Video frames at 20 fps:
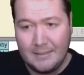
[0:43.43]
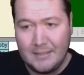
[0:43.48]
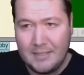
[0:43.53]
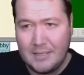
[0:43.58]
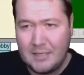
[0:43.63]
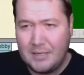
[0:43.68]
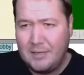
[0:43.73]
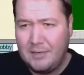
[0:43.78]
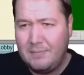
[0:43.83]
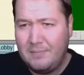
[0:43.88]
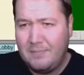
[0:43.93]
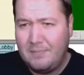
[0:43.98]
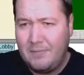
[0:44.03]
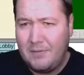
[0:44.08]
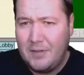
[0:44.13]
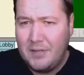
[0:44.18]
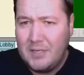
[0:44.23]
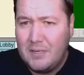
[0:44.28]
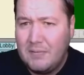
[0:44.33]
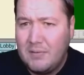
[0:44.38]
So,
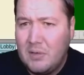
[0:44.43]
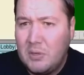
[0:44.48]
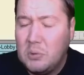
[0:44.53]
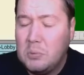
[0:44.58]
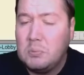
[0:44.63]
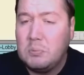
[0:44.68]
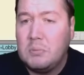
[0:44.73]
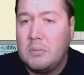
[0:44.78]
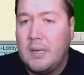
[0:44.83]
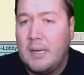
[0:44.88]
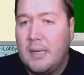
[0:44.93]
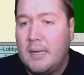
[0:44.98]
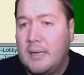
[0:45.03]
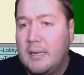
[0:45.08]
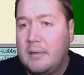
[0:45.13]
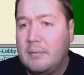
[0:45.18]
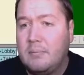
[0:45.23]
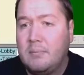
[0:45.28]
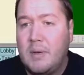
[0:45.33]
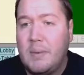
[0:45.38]
first of all,
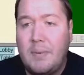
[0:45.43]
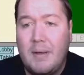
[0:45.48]
my